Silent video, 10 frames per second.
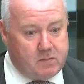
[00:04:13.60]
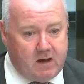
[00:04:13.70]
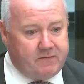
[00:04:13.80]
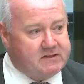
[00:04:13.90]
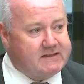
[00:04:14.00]

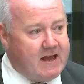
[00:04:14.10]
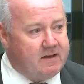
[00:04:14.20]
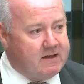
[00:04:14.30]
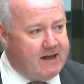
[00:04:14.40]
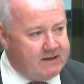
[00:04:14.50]

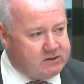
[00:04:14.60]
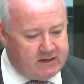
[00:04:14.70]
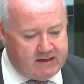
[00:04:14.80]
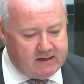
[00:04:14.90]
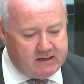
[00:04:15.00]
understand that
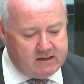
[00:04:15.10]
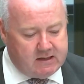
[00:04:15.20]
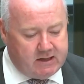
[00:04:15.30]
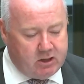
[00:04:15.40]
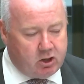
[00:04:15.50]
actually
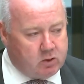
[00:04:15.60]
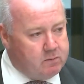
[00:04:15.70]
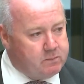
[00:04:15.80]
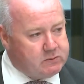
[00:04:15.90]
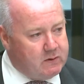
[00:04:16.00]
an
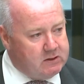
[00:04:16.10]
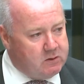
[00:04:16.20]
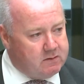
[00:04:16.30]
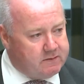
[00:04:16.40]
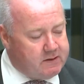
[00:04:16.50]
argument between
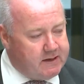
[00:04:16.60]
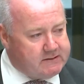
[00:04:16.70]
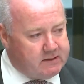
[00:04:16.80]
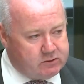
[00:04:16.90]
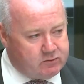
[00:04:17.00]
you and a
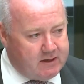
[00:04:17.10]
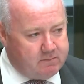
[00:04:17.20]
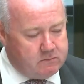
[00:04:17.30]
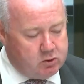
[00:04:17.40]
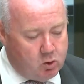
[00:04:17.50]
30-ton
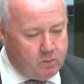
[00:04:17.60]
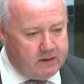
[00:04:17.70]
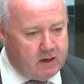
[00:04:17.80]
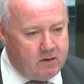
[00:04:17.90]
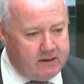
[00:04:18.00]
tram
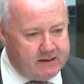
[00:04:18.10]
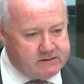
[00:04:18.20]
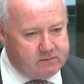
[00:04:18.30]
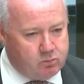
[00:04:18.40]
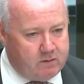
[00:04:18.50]
normally only
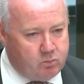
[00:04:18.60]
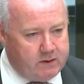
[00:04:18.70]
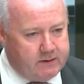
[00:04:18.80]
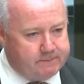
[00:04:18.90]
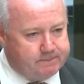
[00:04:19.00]
ends in one
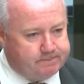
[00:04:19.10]
winner.